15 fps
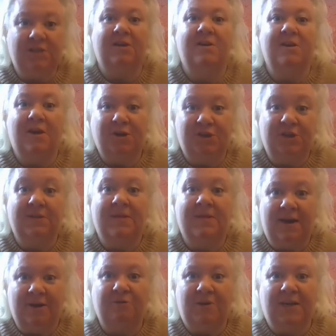nurtured
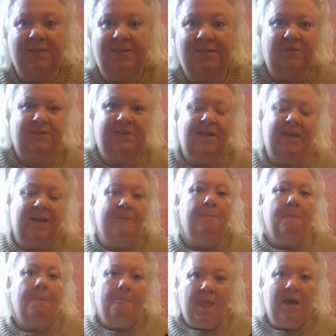that creativity
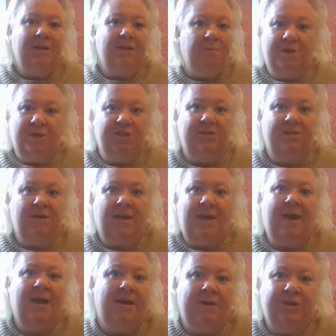as much as I
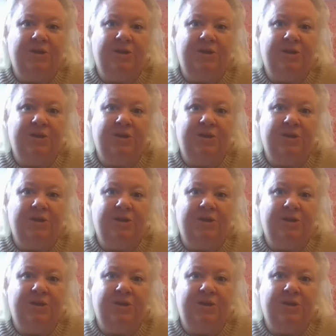can.